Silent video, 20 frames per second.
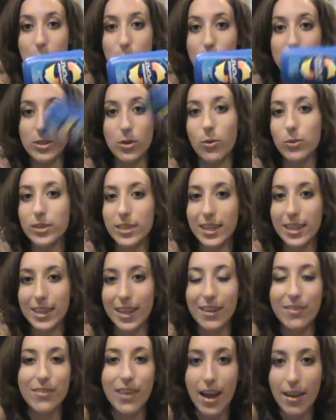was only
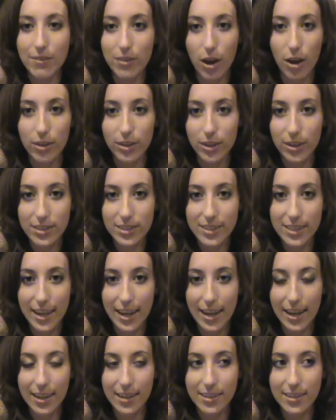like $5,
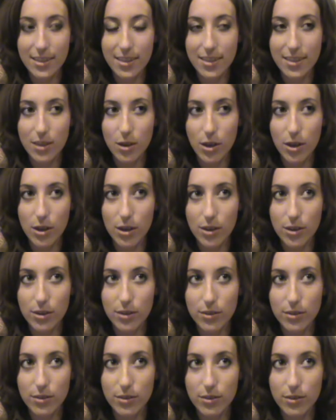and
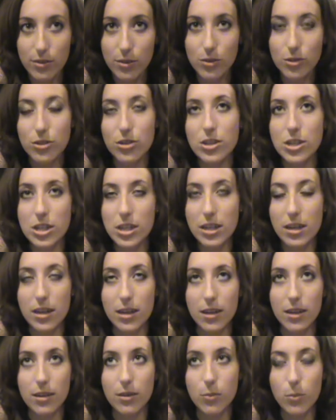the
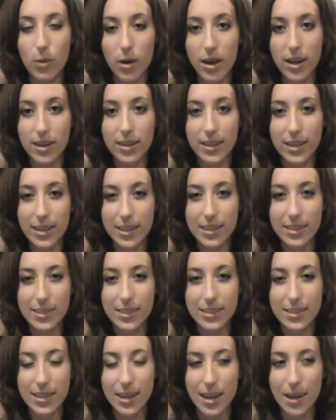Neutrogena one
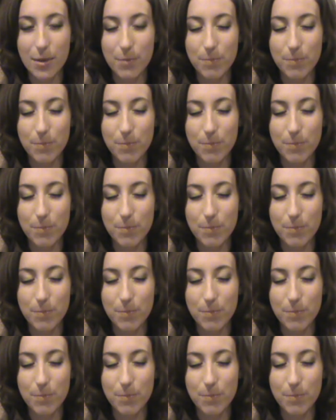is